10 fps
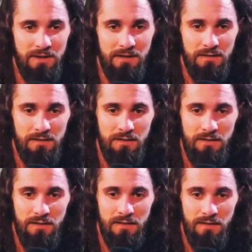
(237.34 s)

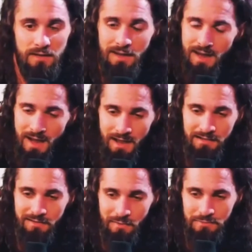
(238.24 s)
said that he
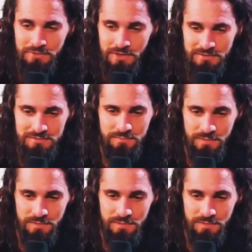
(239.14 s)
will be able to